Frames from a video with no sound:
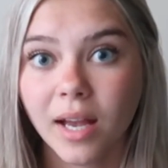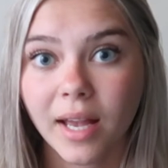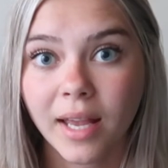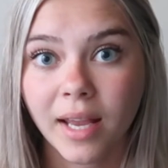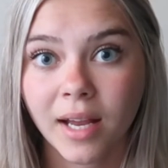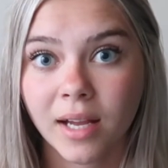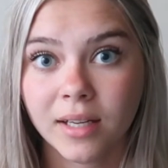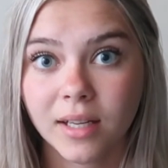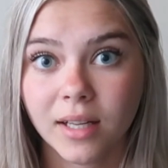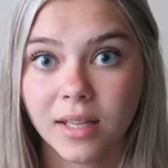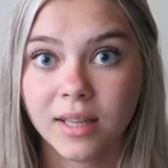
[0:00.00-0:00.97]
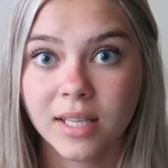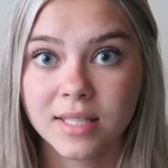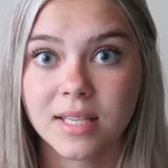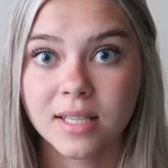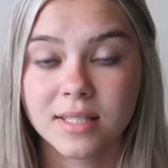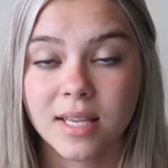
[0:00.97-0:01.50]
And this
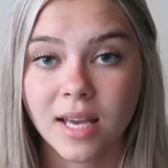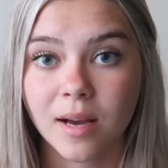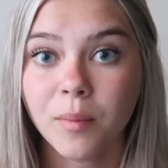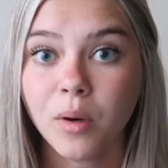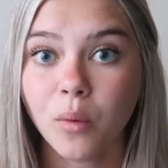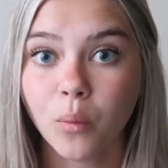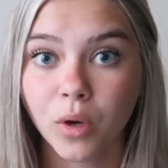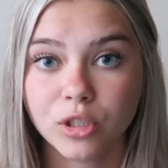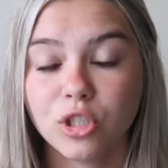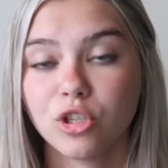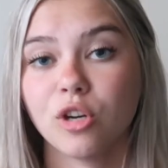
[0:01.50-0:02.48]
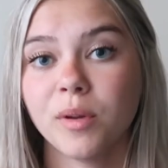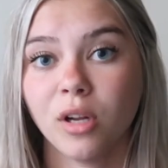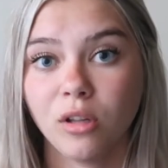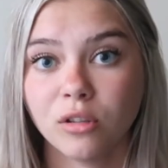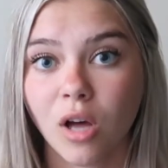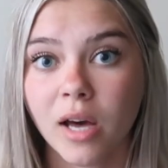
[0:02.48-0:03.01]
exam will determine
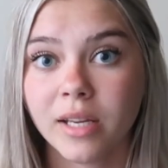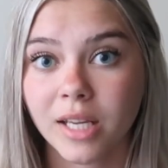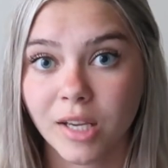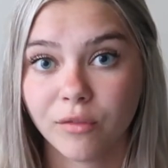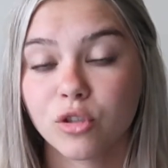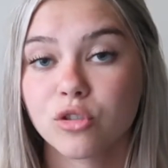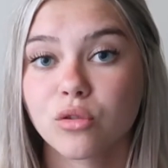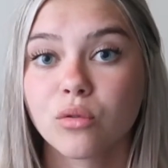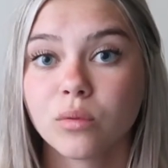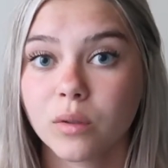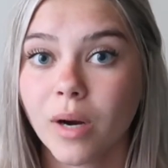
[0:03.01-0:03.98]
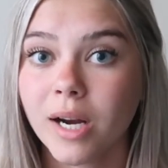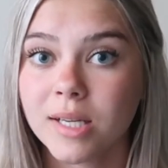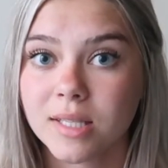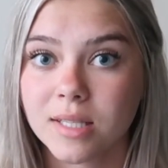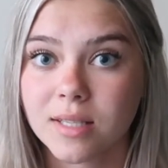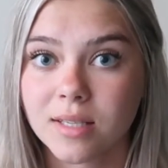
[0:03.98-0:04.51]
a lot if your school requires
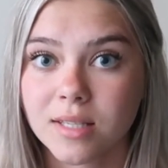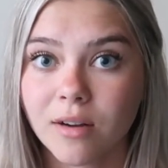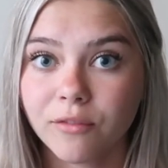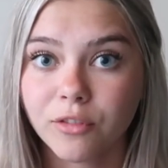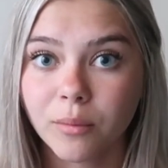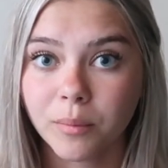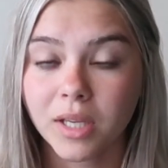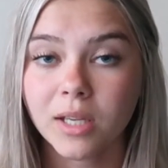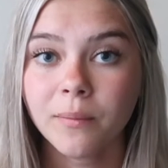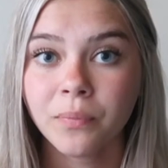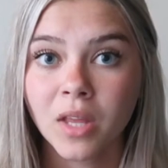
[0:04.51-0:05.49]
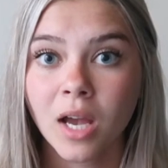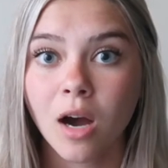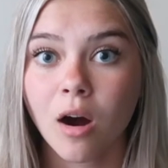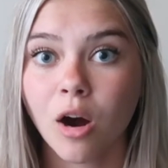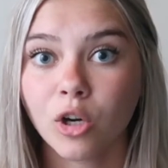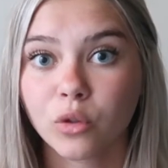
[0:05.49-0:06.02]
this exam. For me,
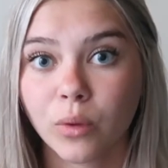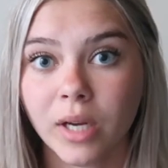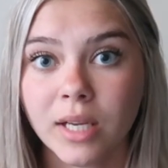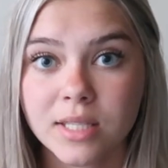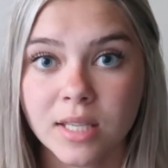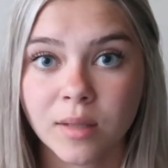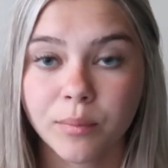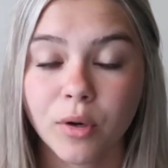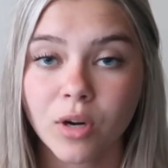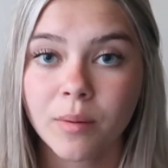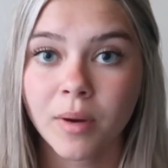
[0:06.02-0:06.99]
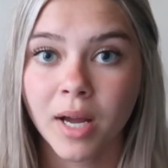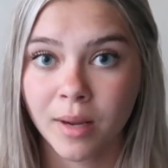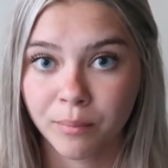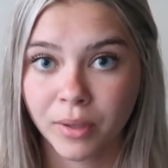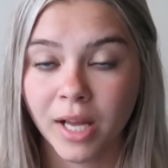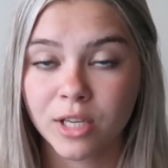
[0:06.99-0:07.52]
our grades in the program I
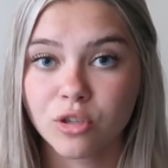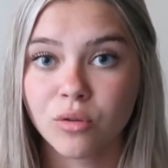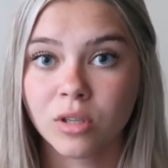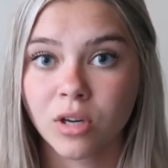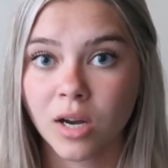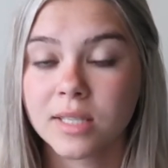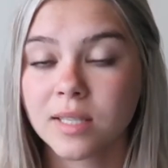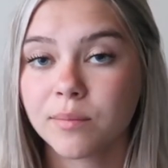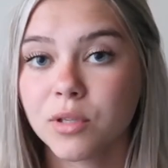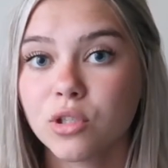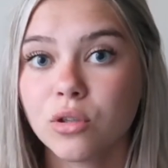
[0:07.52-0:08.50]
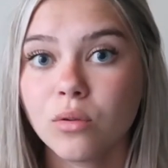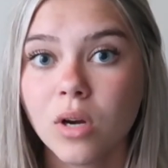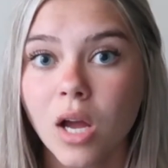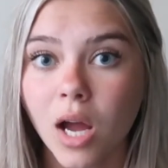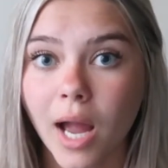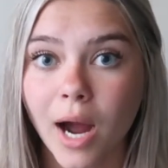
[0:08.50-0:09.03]
applied to and got accepted to,
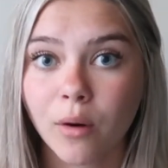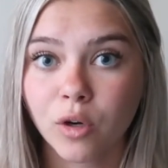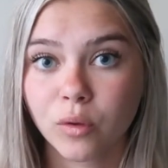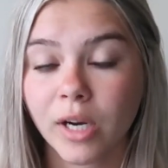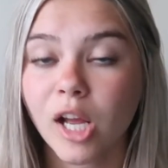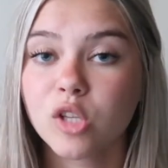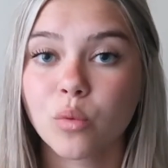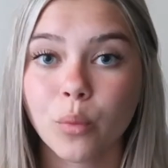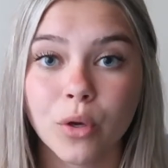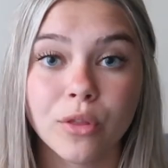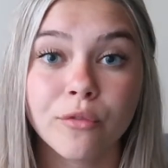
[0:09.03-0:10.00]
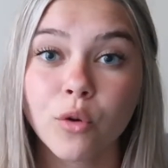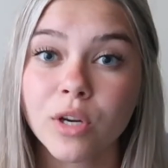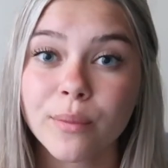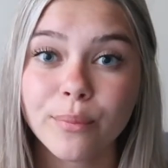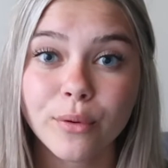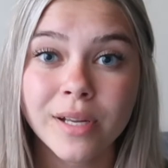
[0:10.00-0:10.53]
our grades were worth
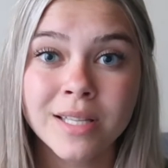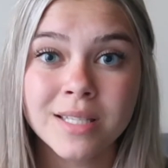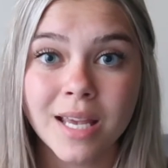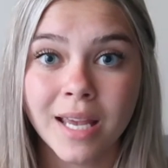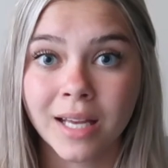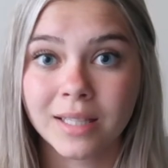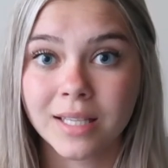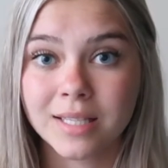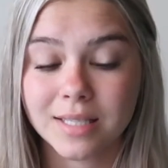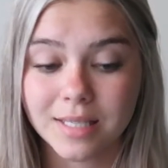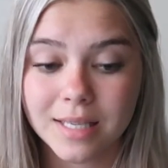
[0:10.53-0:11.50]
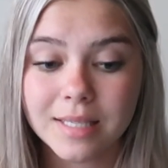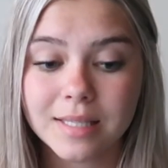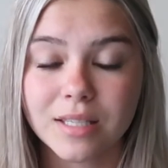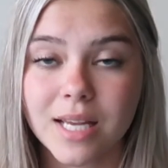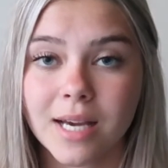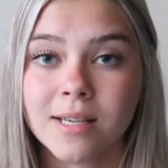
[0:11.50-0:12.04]
40 points, and this TEAS
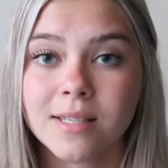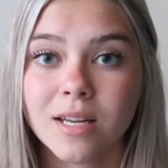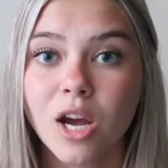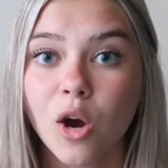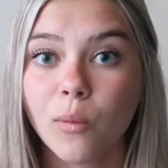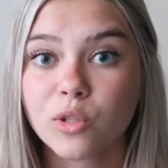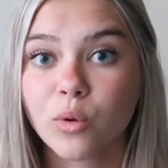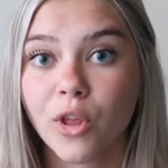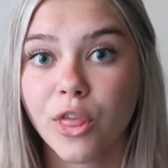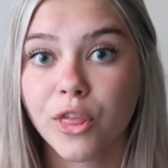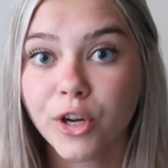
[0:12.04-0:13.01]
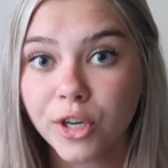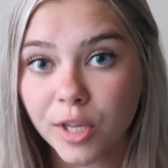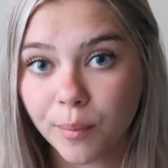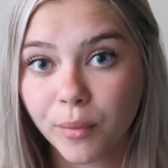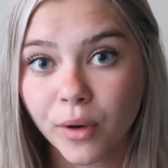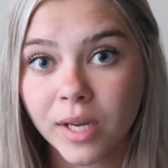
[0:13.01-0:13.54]
test was worth 30
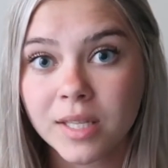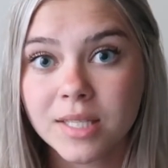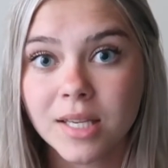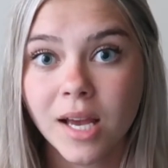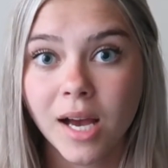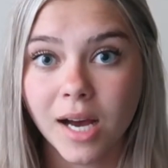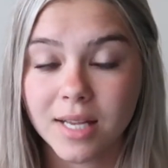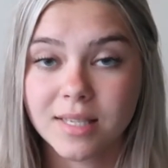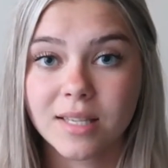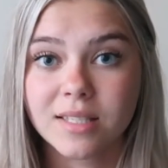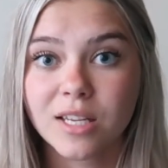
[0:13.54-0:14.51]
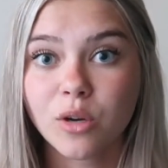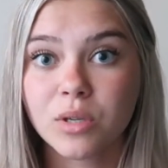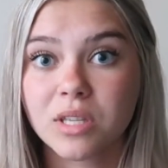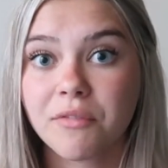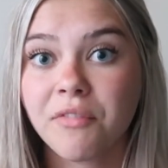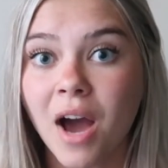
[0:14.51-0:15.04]
points. Assisting
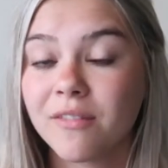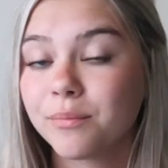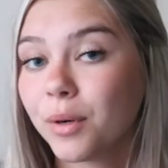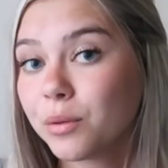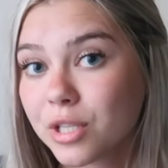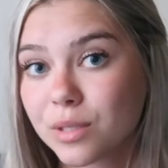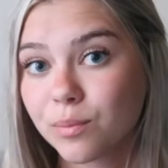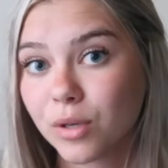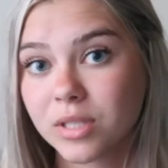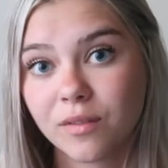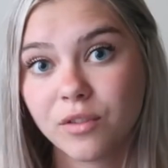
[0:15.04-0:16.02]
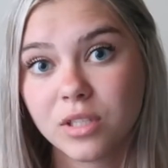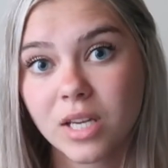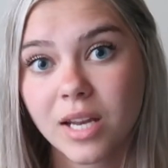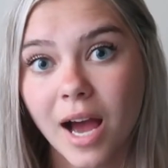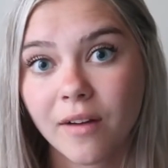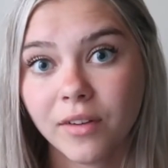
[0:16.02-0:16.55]
was 5 bonus points if you did
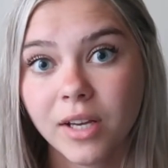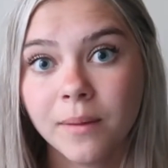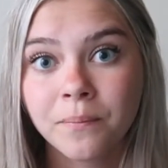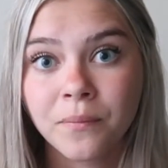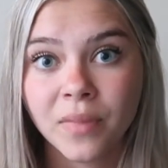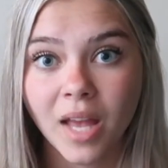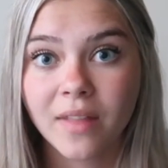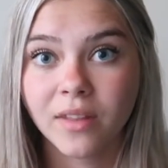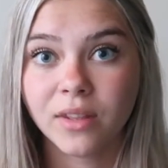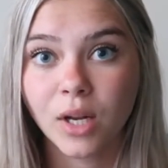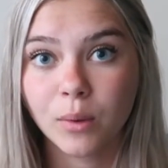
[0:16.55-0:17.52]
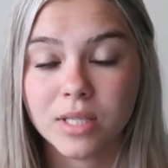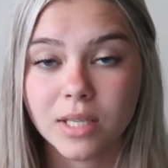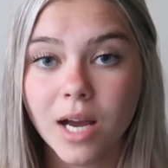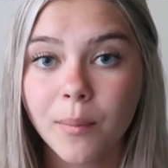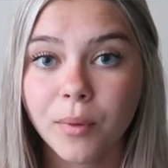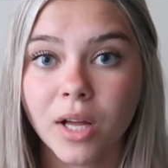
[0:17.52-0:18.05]
have it, and then there was a
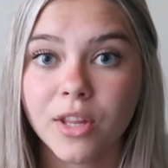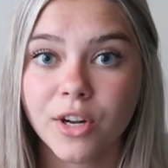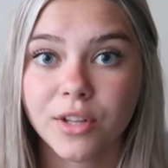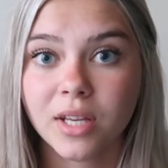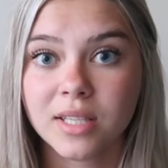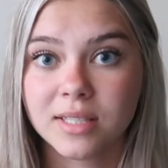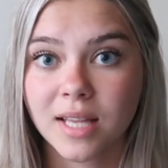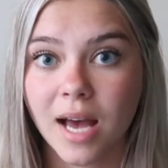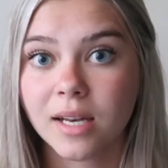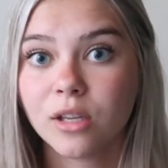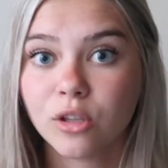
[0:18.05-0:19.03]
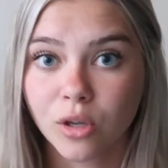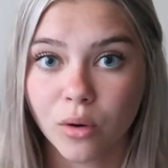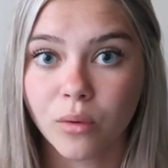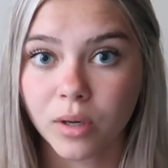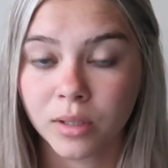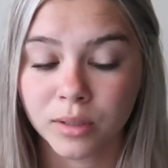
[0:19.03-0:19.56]
couple other things that, you
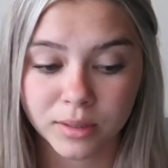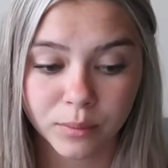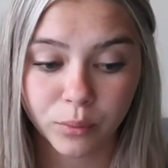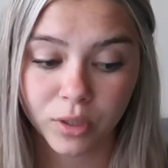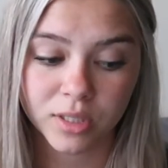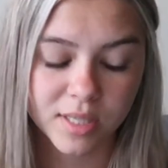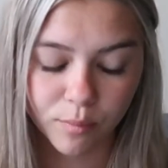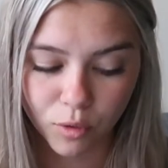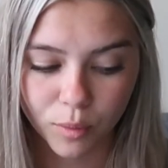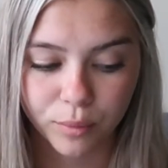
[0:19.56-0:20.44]
know, were some more